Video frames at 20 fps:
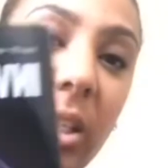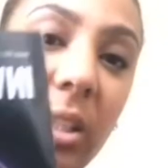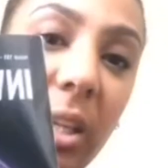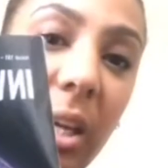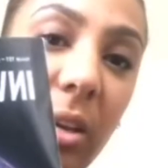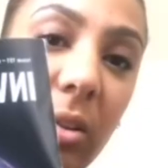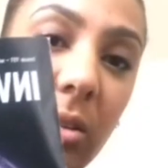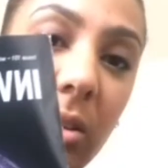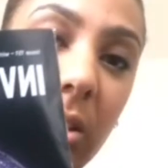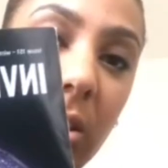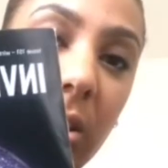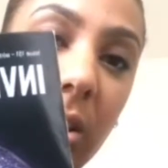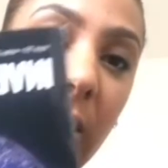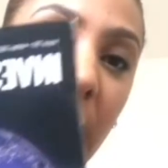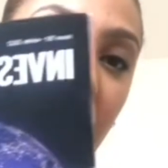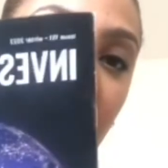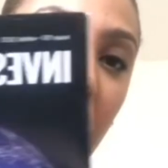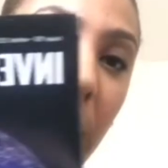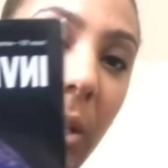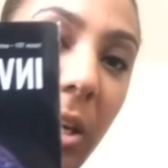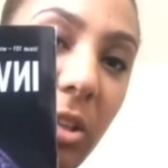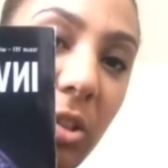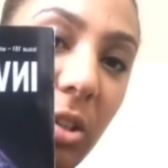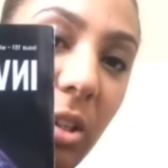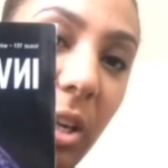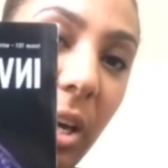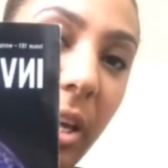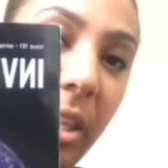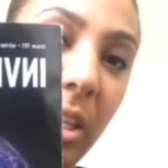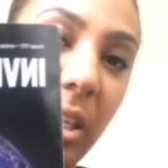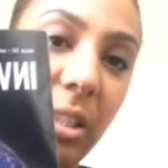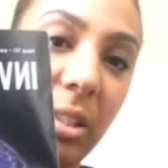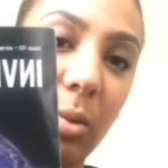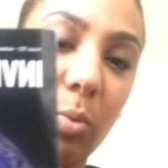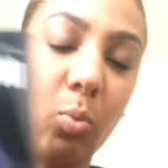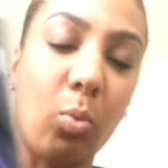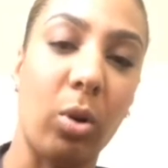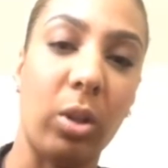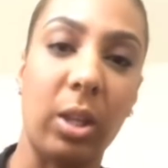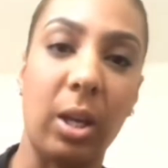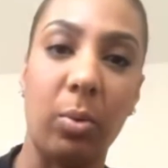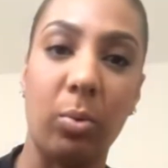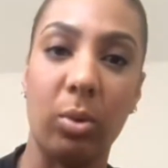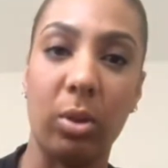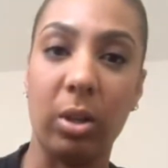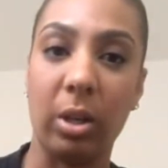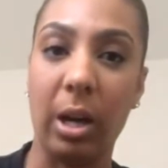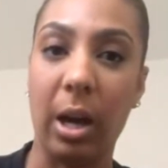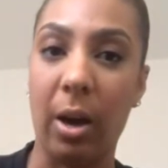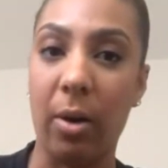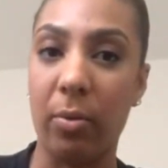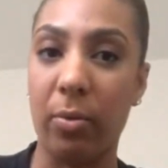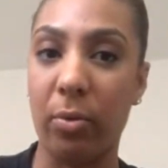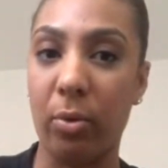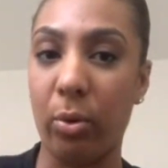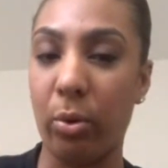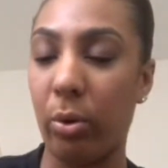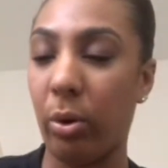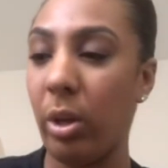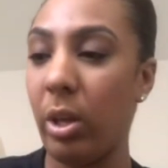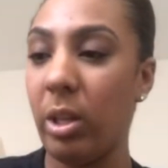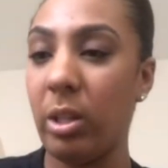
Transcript: down information like this and what they would look out for